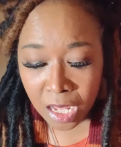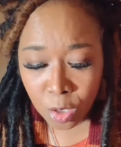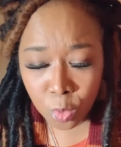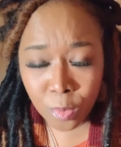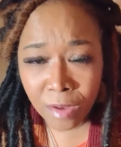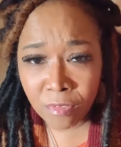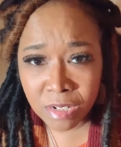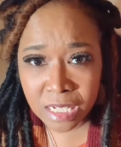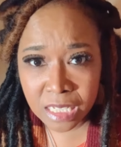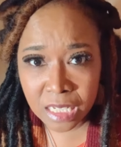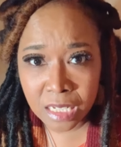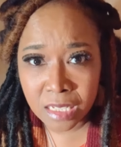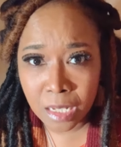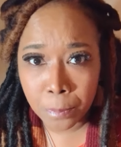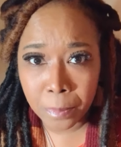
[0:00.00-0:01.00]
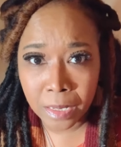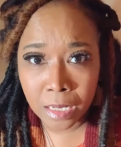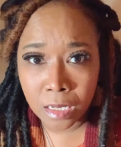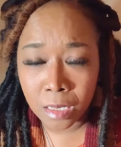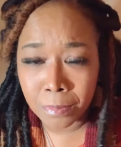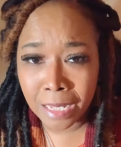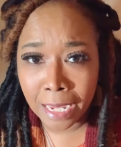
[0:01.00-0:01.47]
whoever this is, I'm
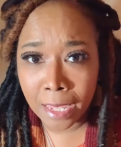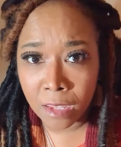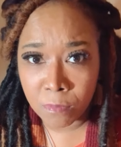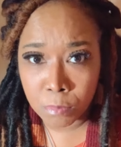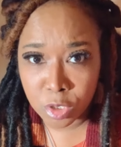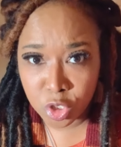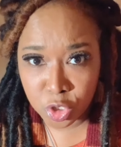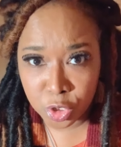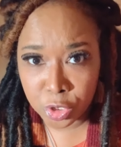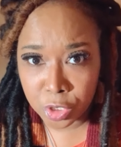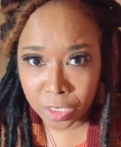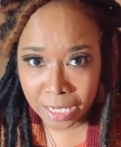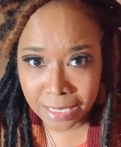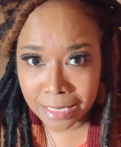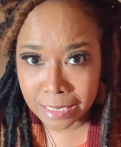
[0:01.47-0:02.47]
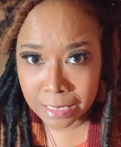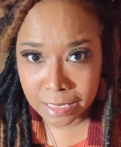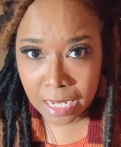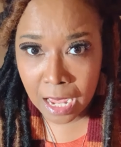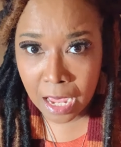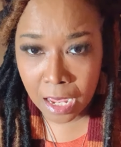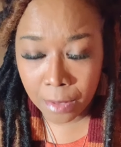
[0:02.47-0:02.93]
picking up, they have matured at this
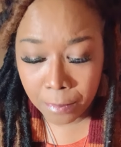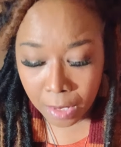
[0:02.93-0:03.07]
time.